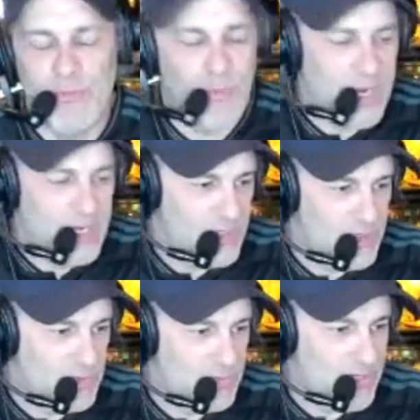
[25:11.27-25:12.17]

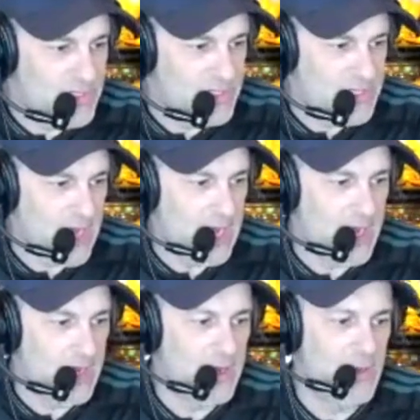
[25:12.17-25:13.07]
Rachel
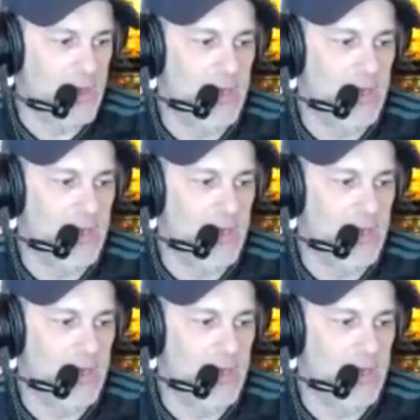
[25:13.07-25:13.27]
Ristow